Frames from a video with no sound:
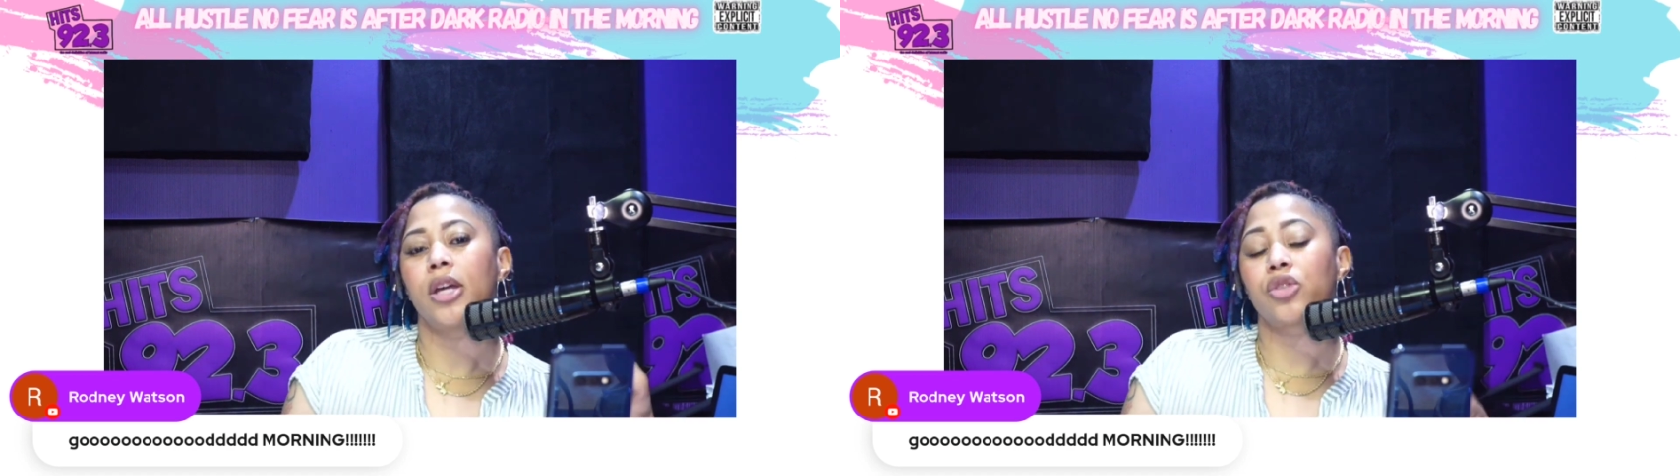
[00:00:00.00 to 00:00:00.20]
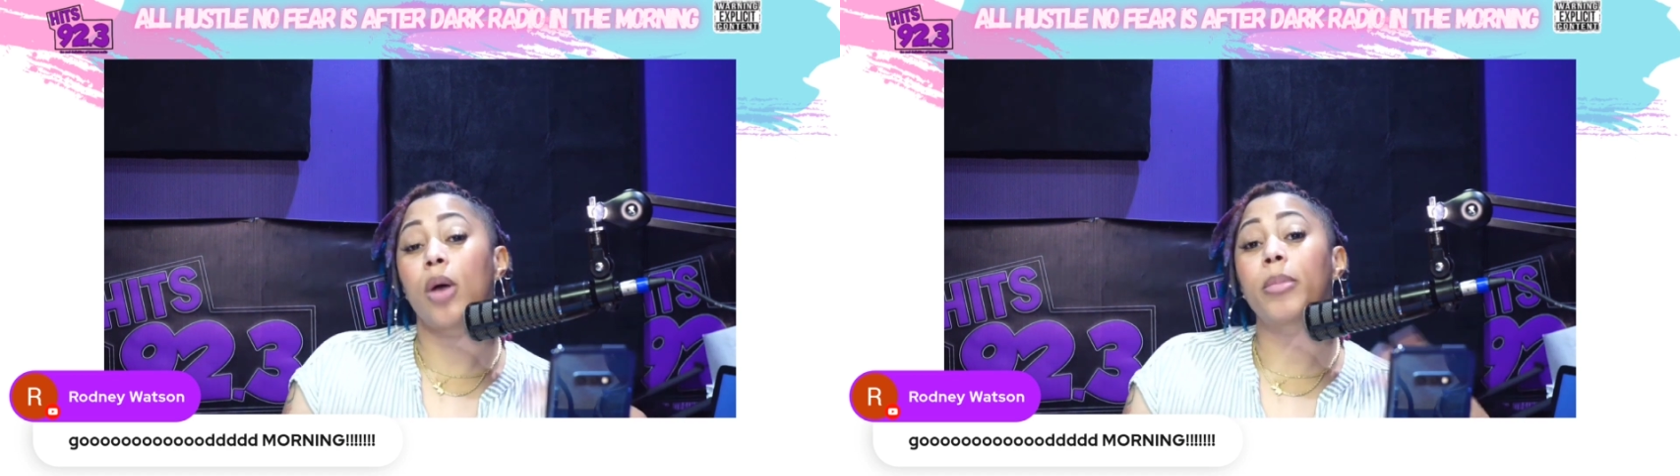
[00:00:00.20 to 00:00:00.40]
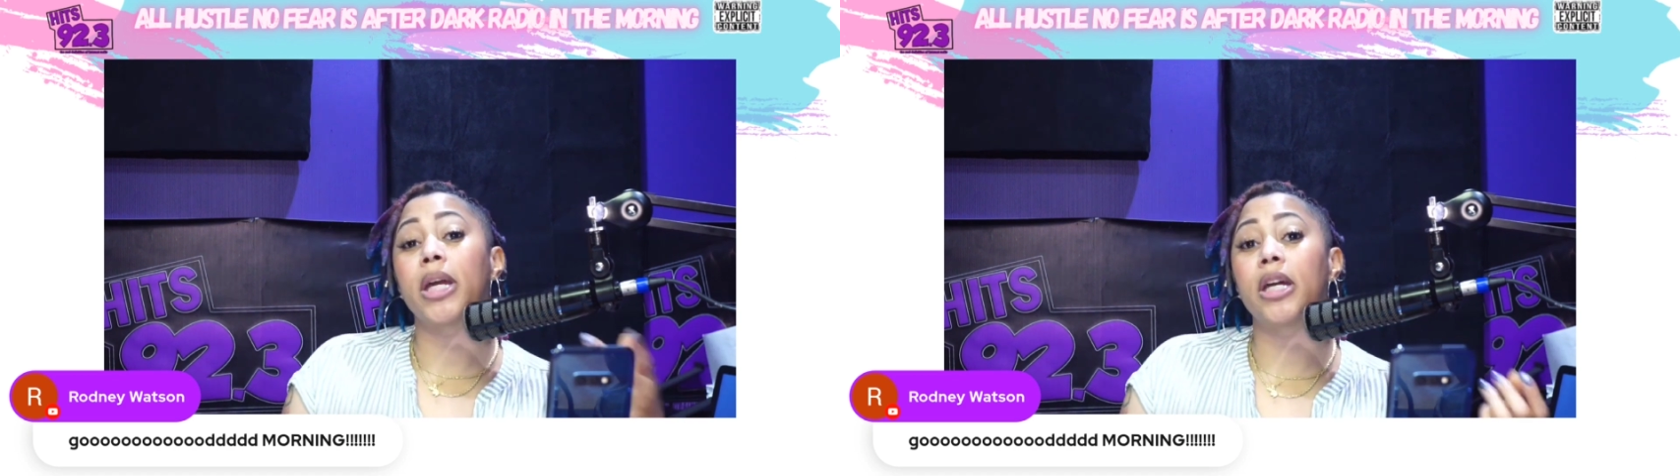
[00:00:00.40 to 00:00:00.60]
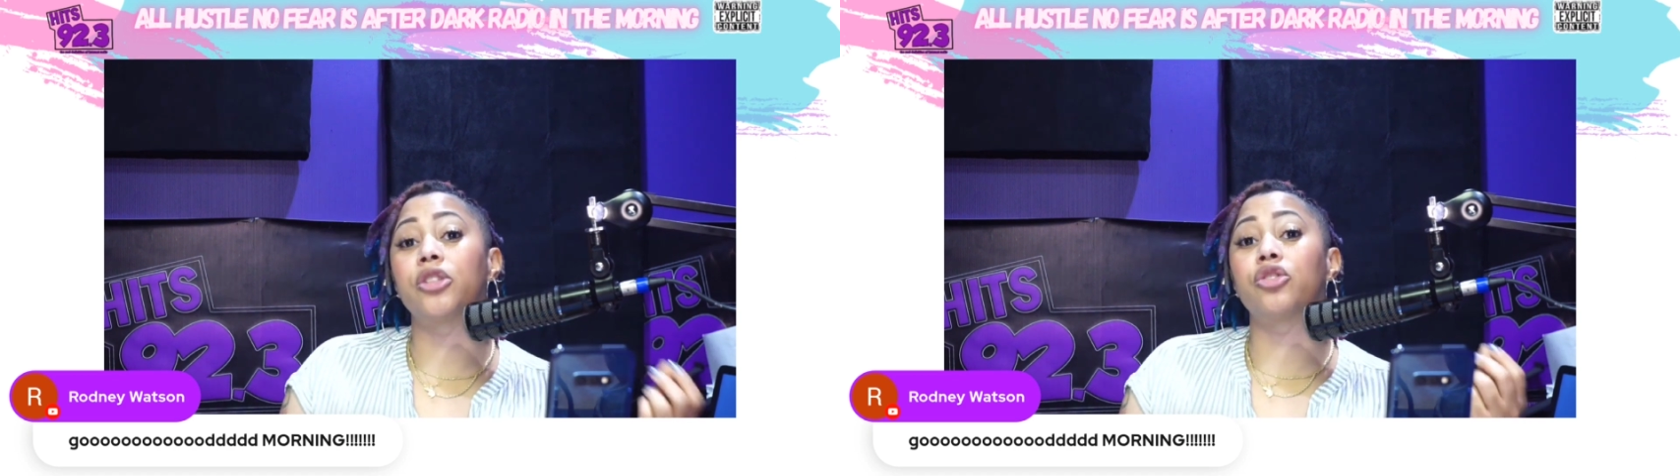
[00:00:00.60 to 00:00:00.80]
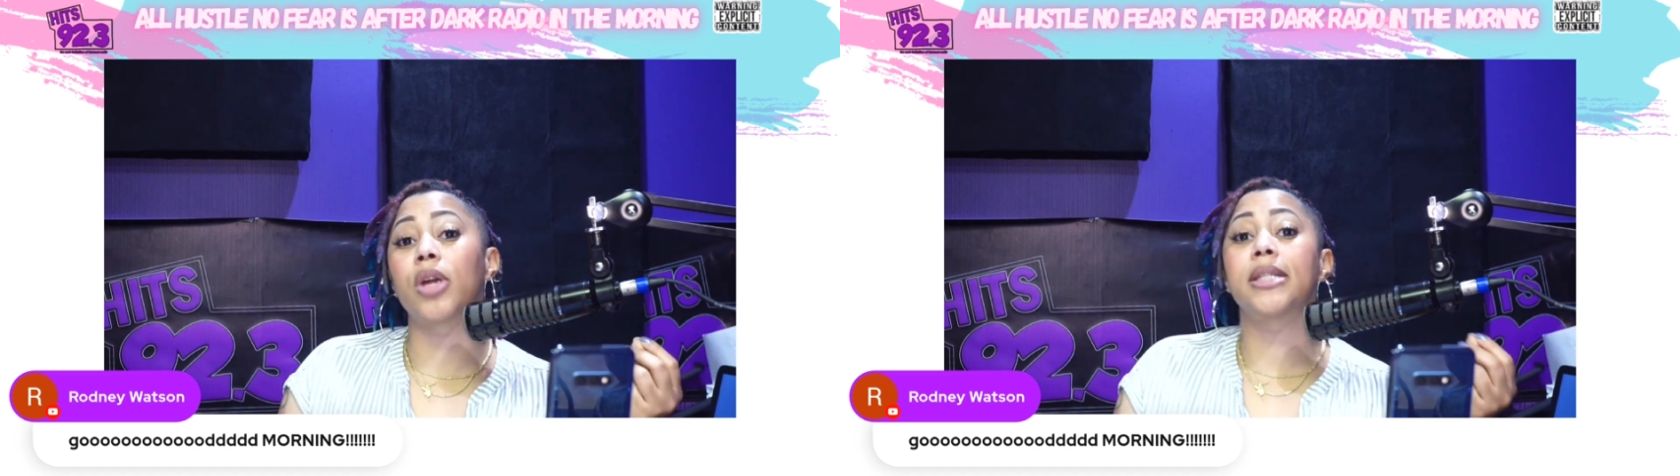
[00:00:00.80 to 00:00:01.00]
So I'm going to
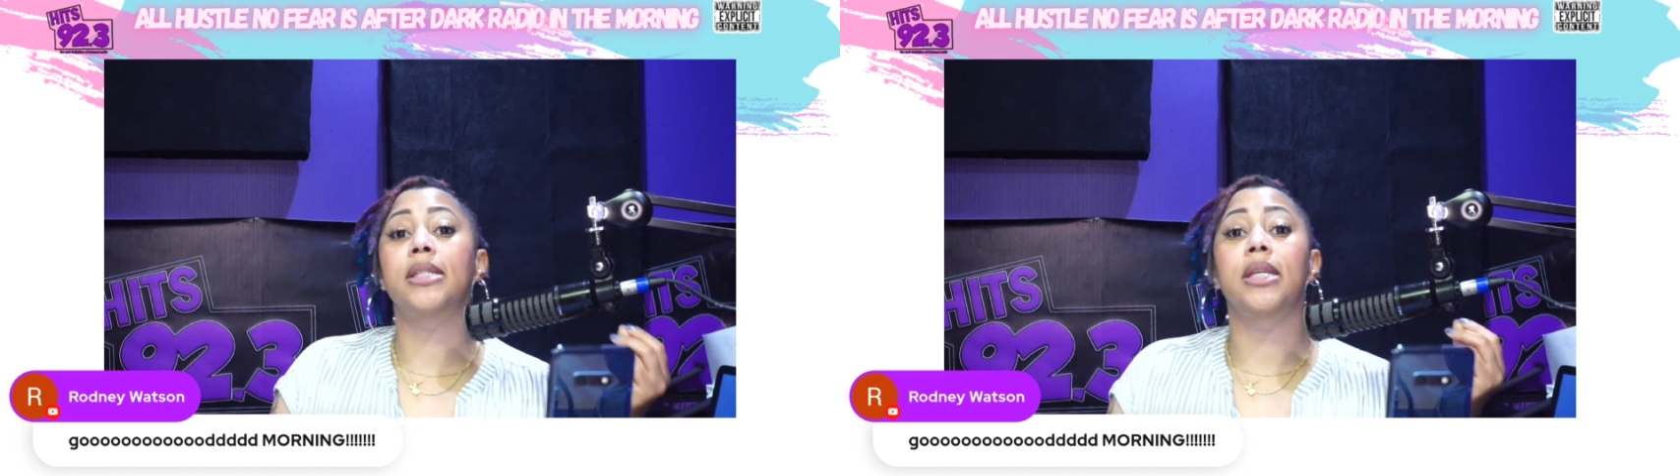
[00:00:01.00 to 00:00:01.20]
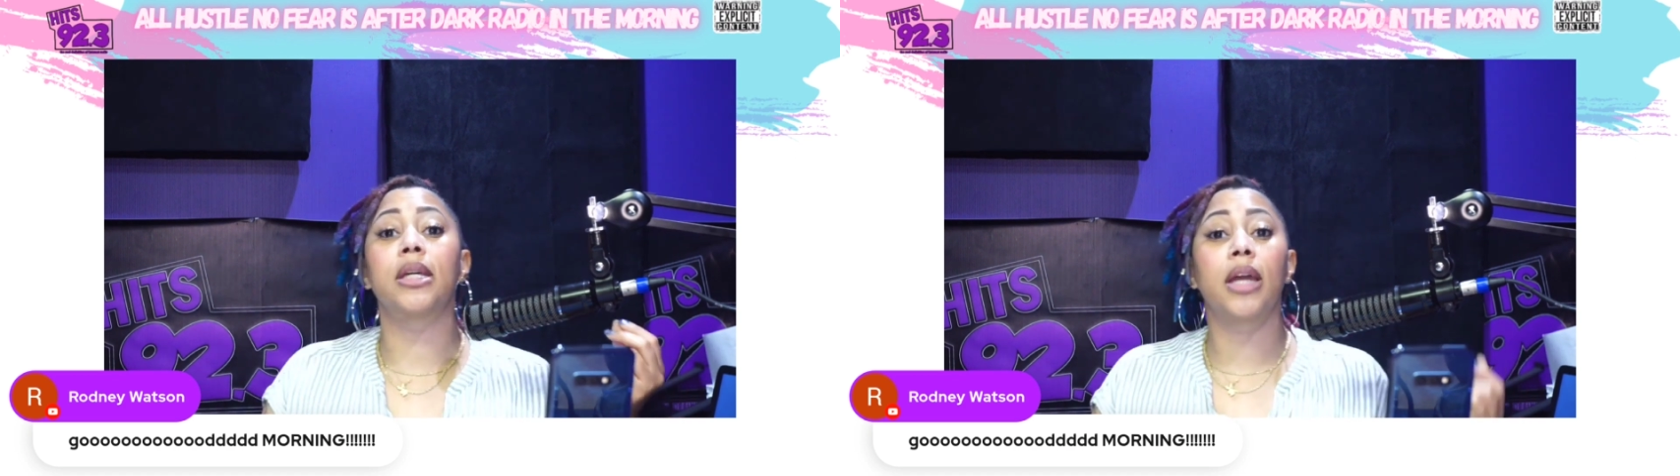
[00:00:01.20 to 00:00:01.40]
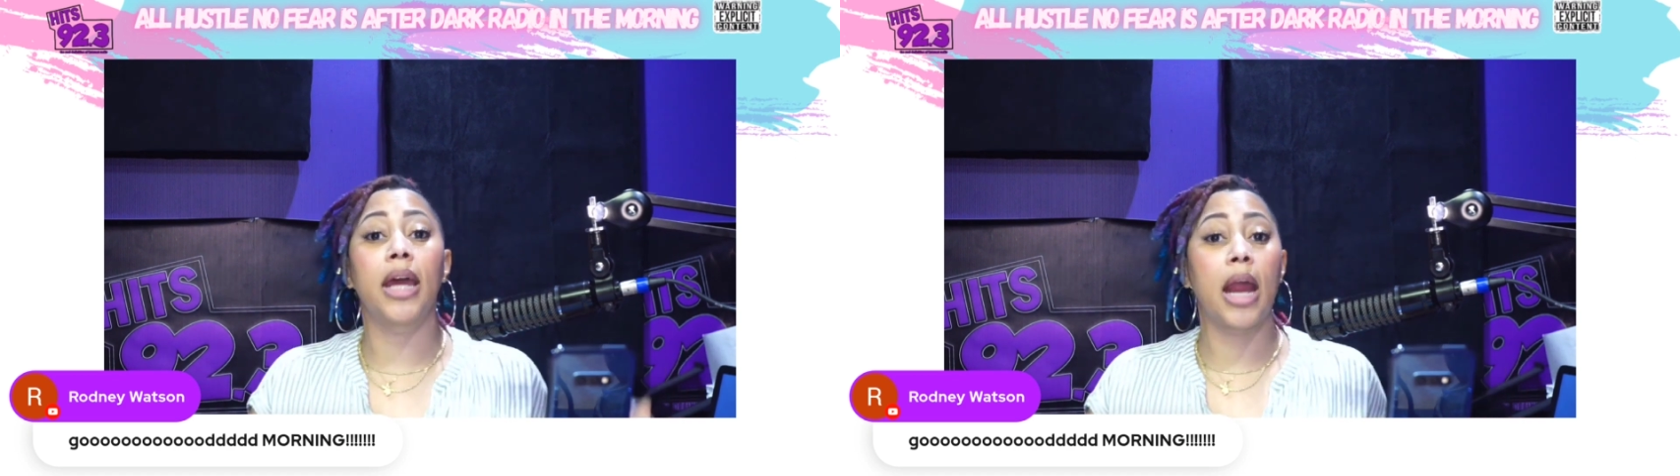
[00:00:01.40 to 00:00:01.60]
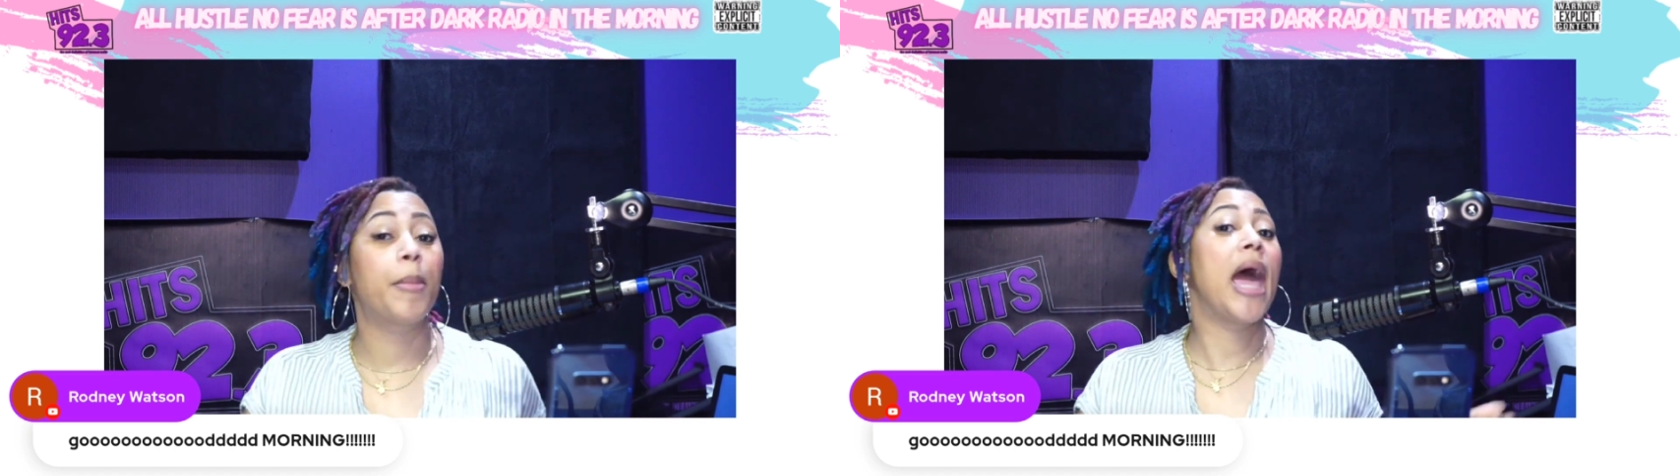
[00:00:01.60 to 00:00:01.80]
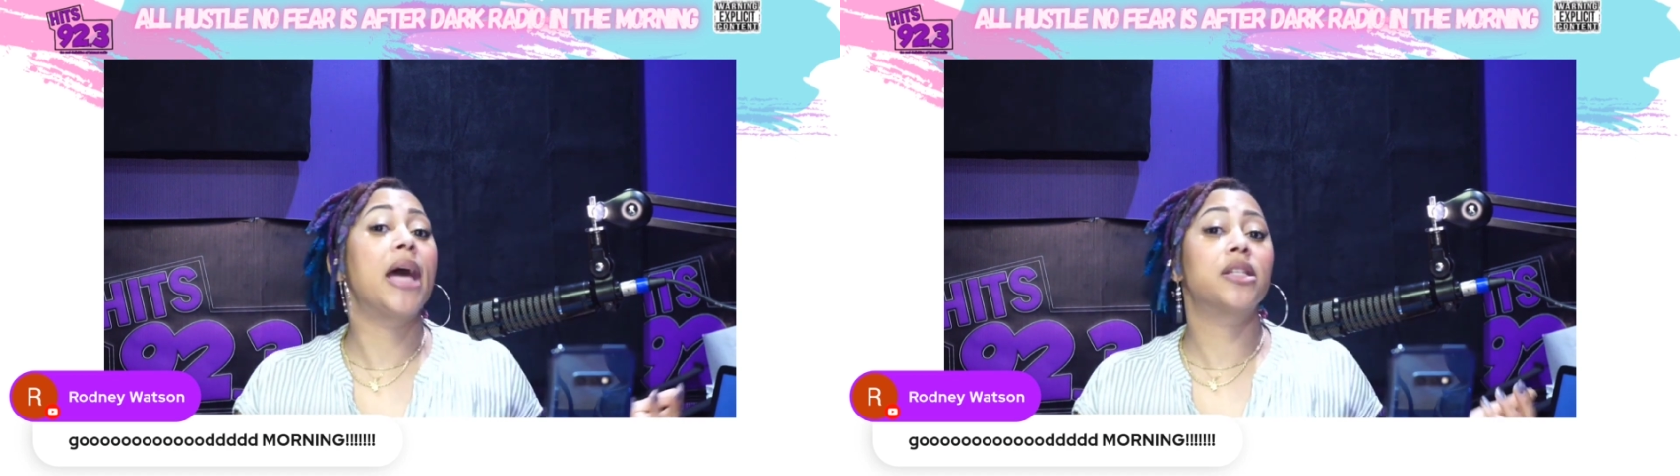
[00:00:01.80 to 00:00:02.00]
address it and I'm
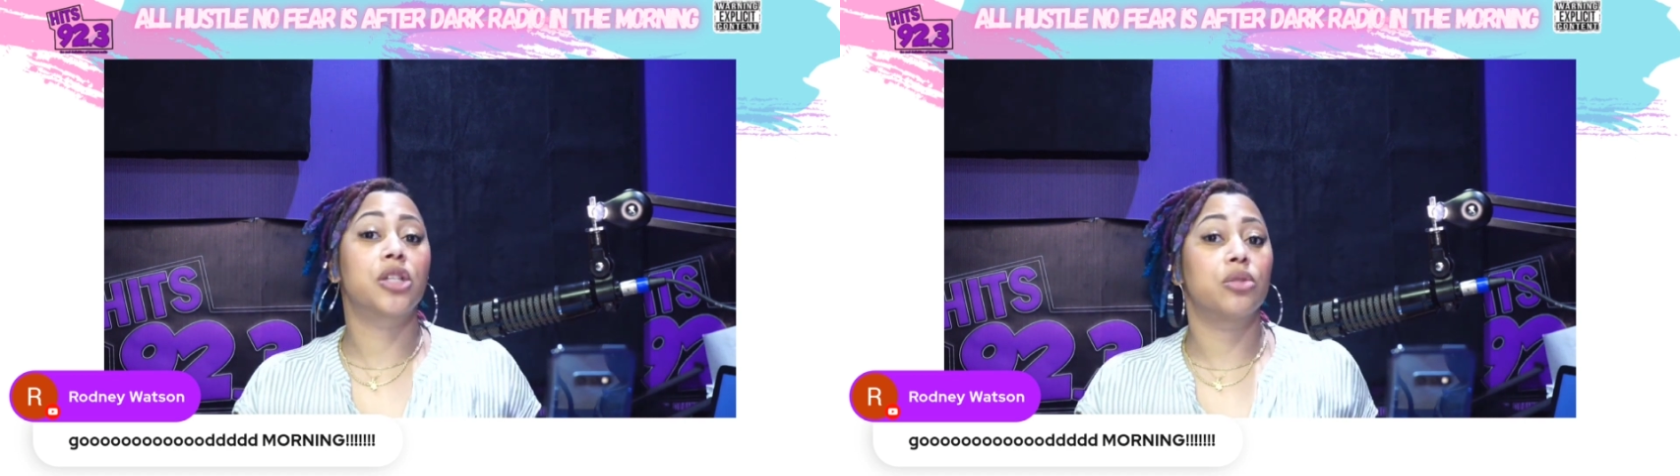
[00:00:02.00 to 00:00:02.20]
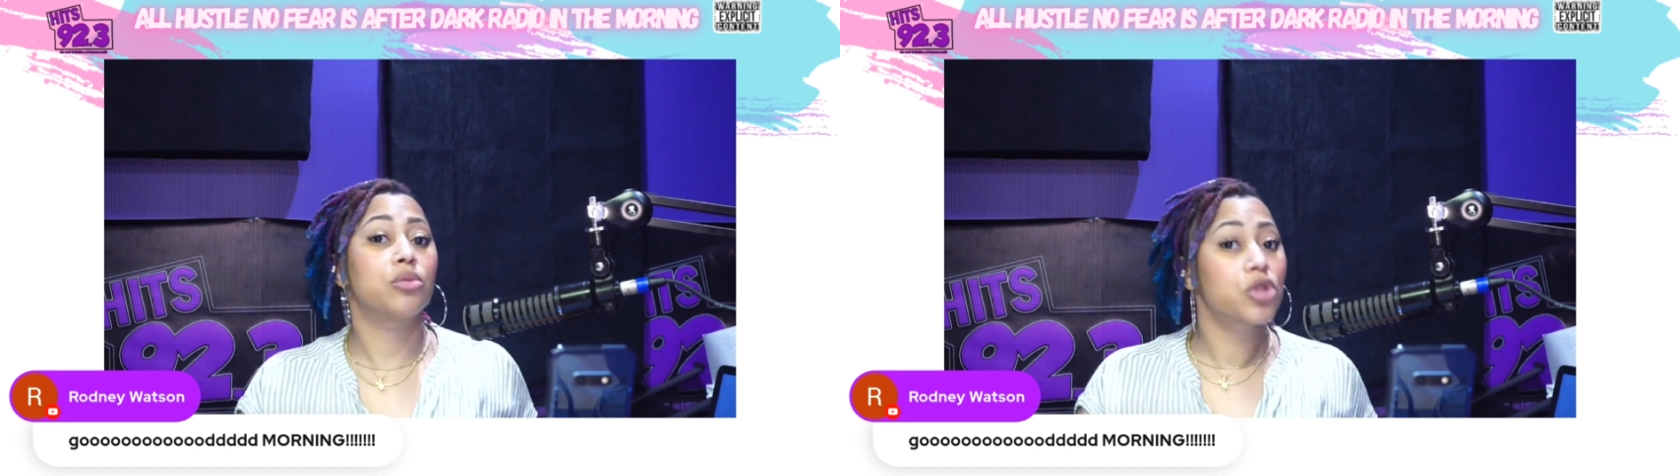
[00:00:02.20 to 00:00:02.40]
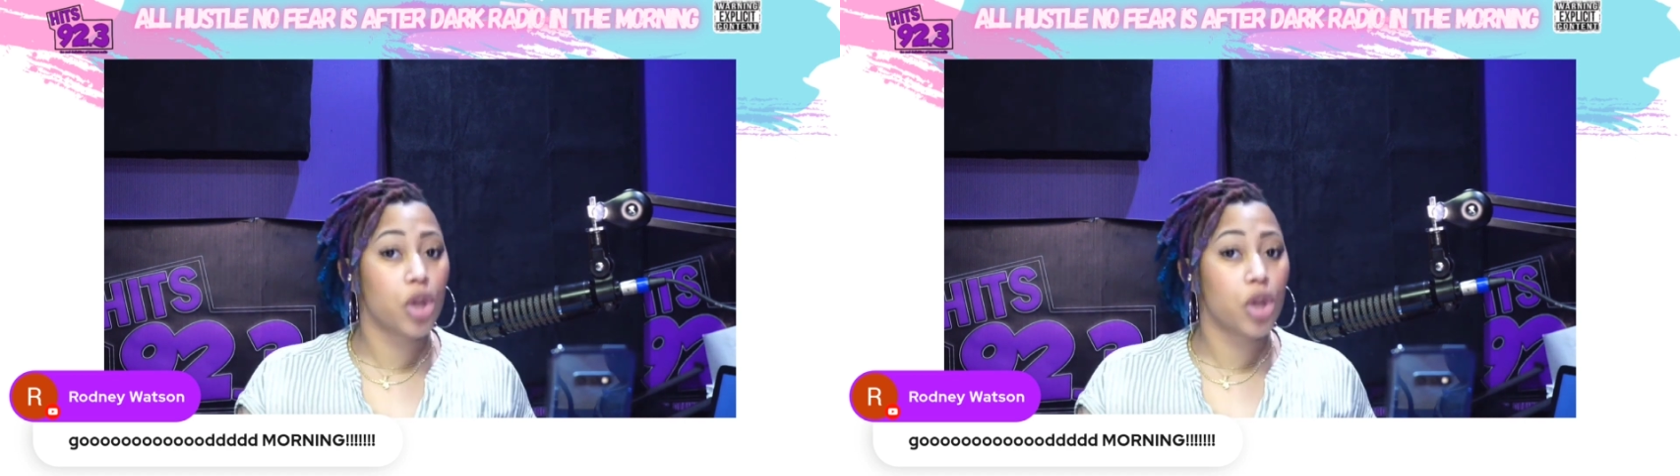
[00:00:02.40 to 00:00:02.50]
ask you.